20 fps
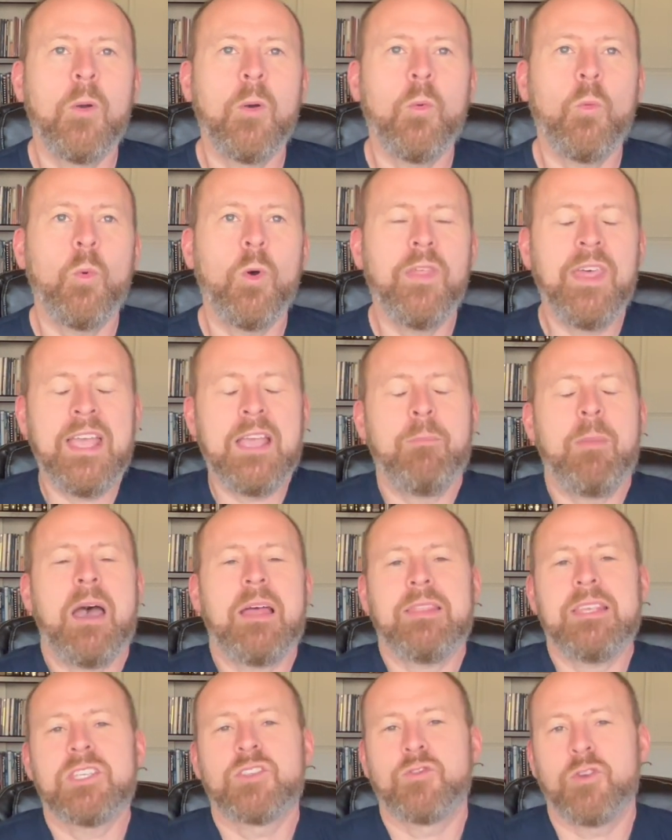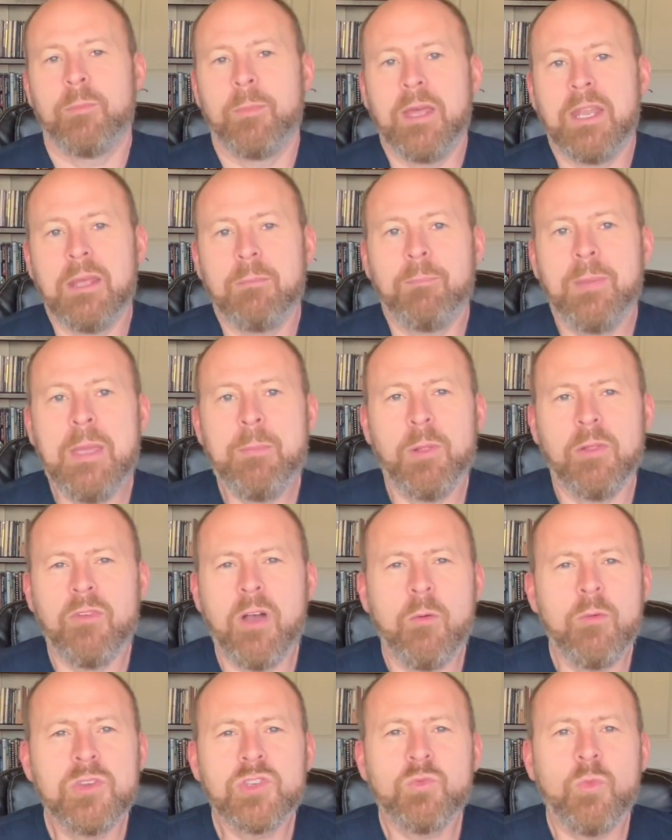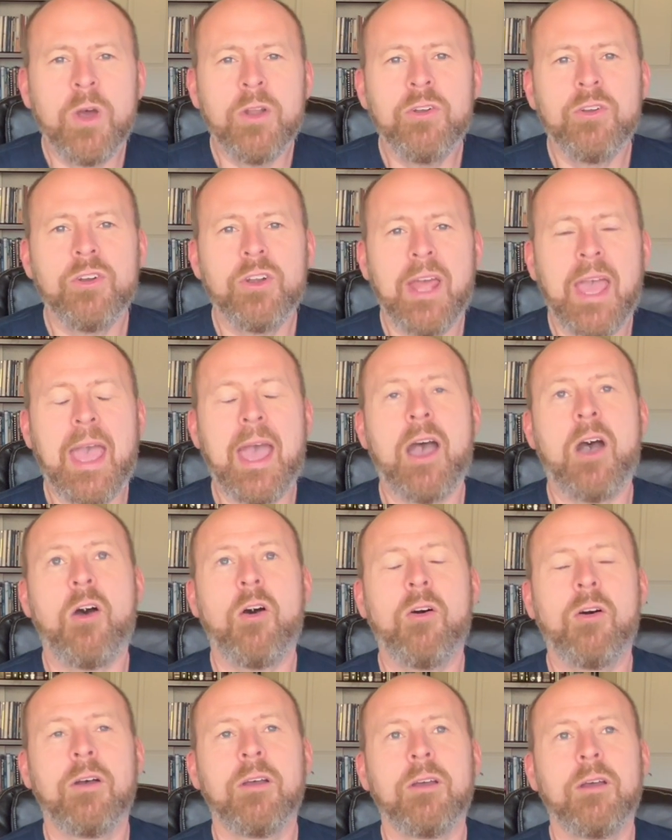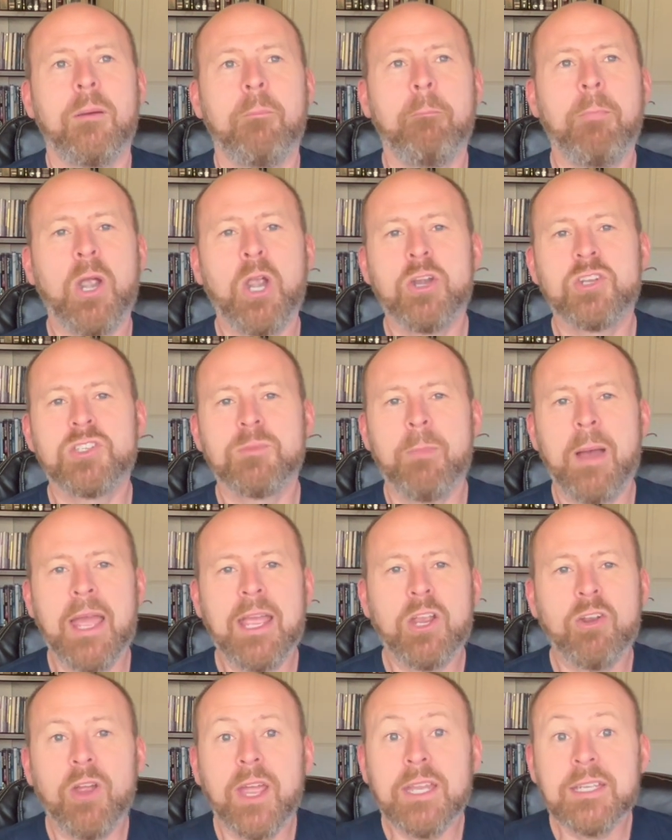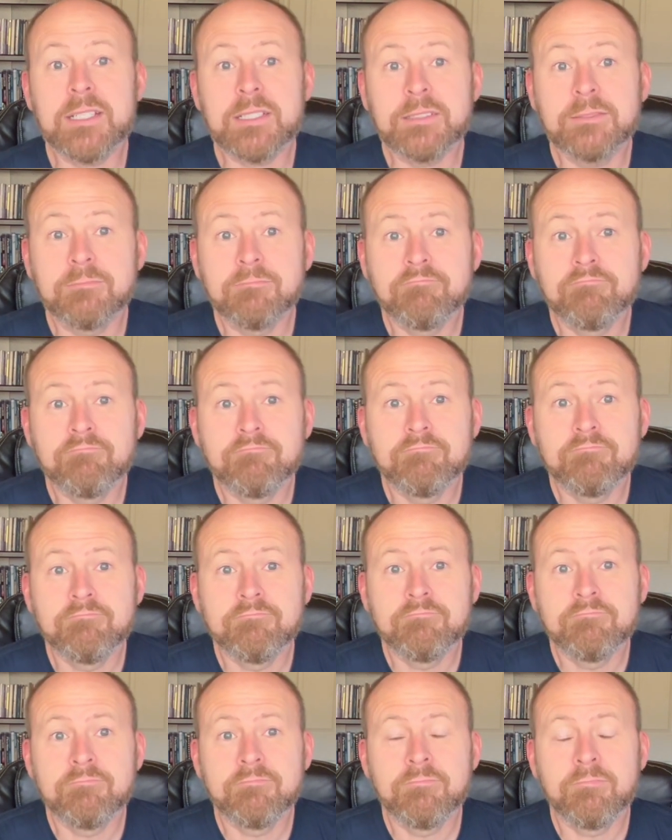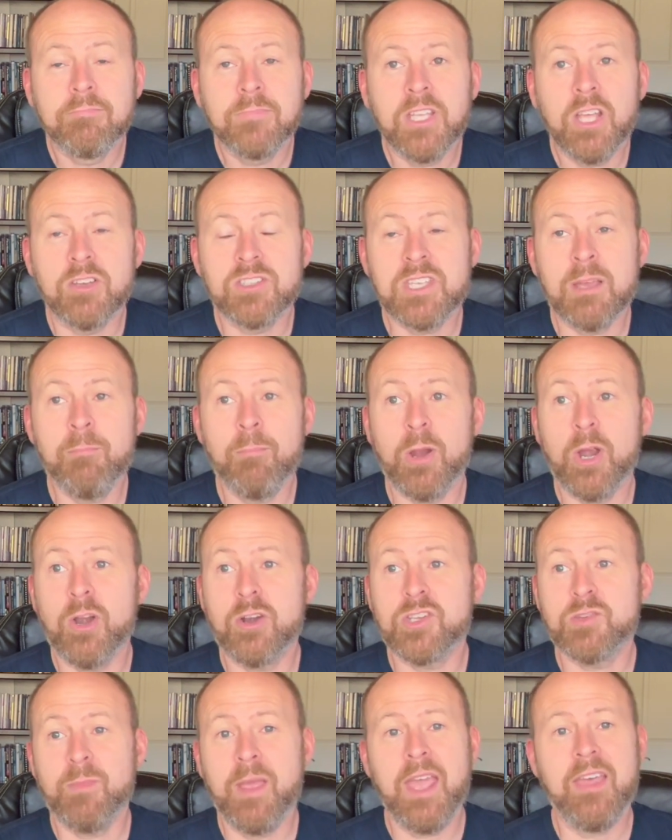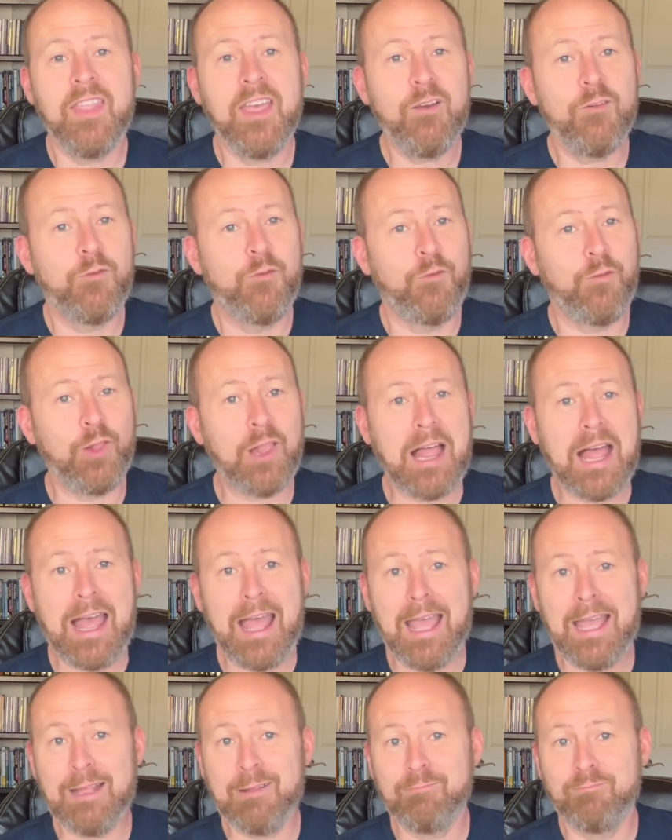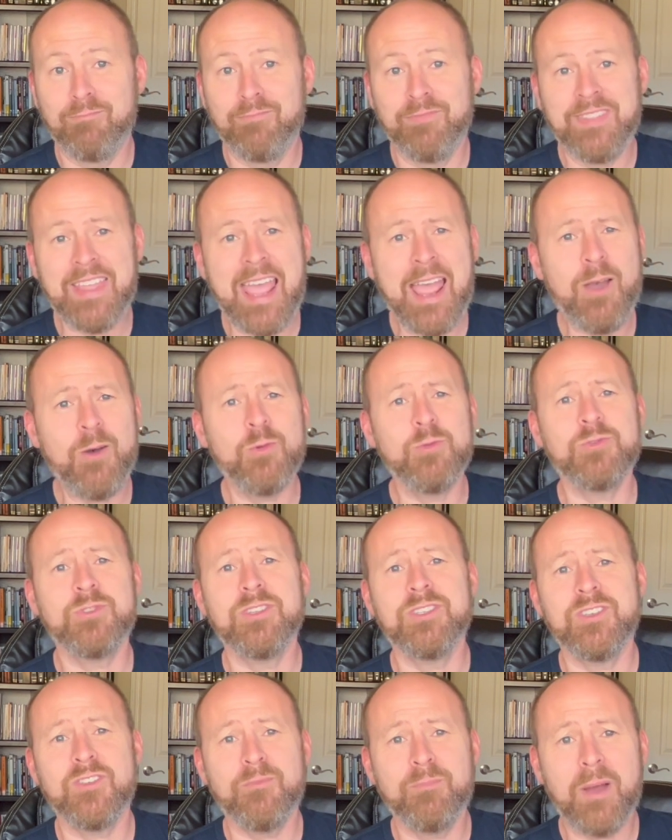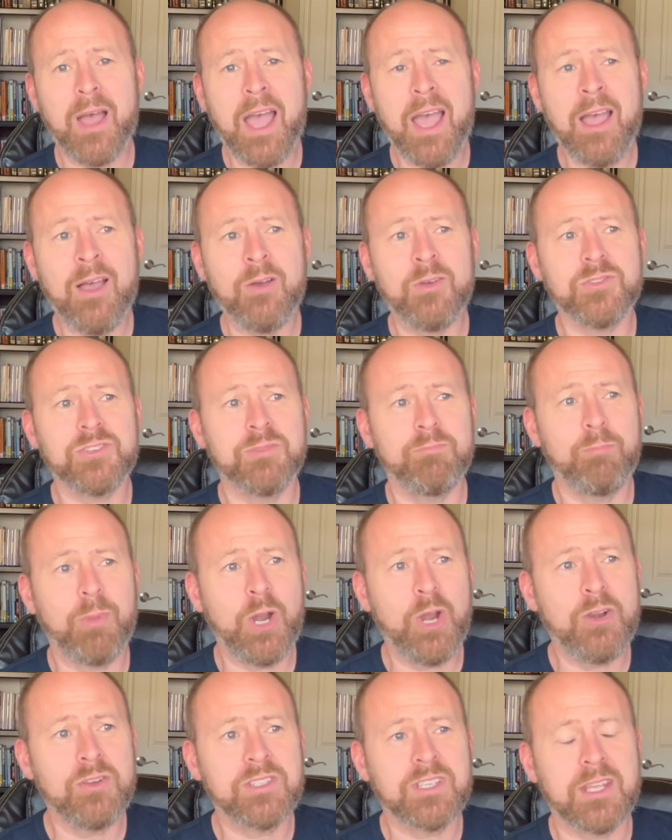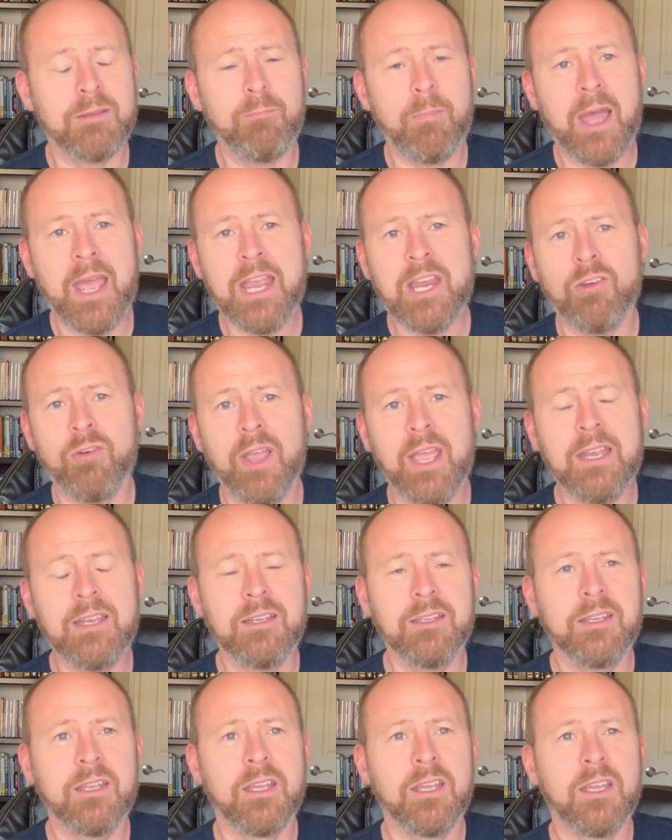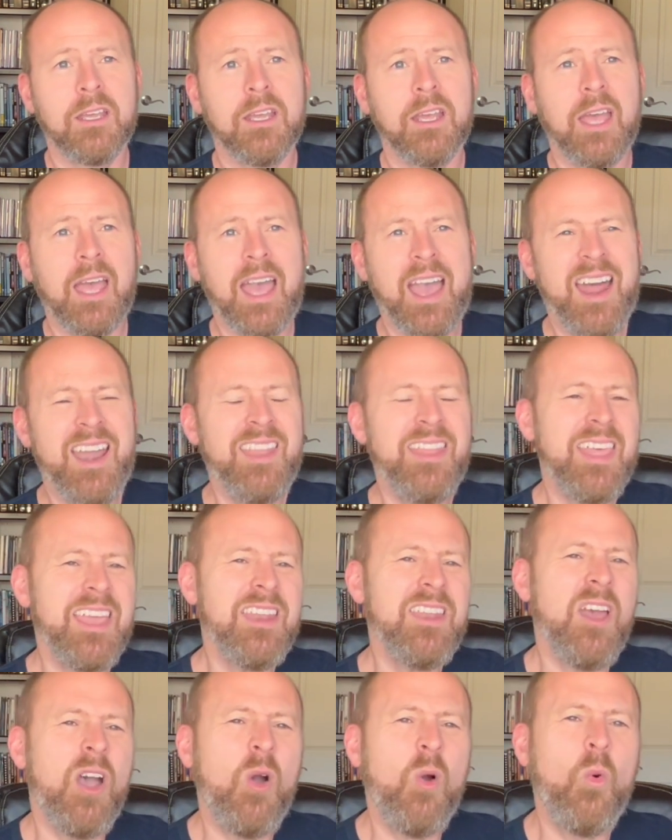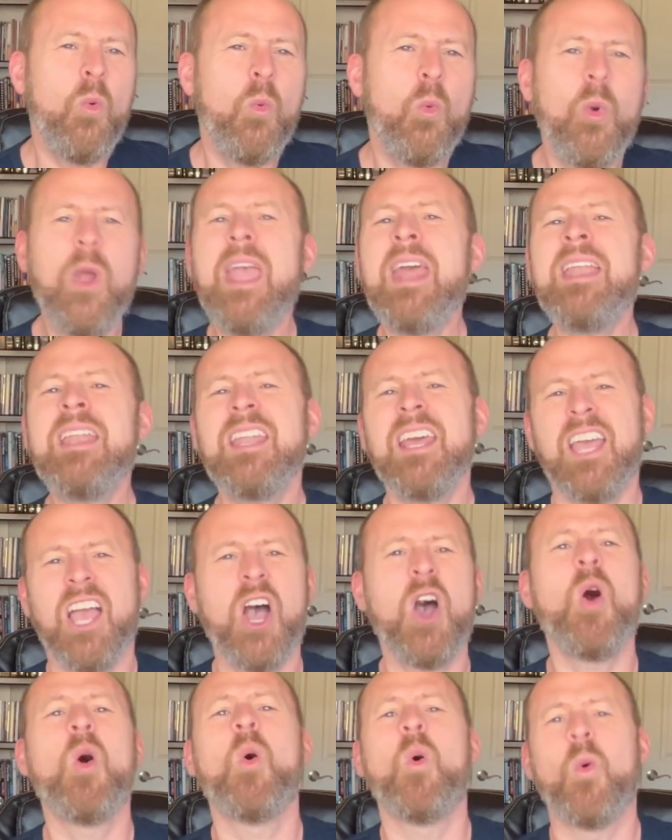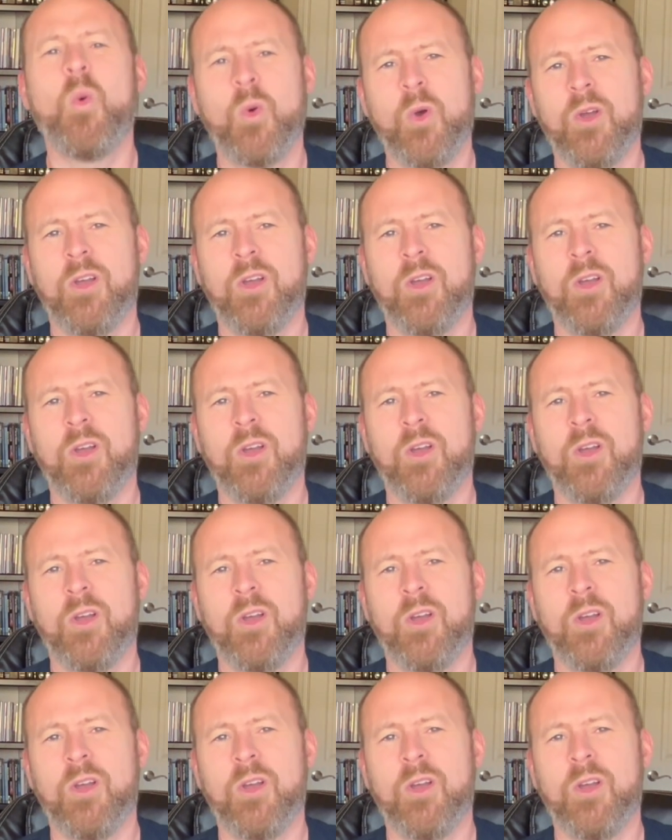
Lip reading: Well, think about this for a minute. People have always wondered how birds migrate. You know, some birds, man, they'll fly thousands of miles, and birds can migrate, and how do they know when to go?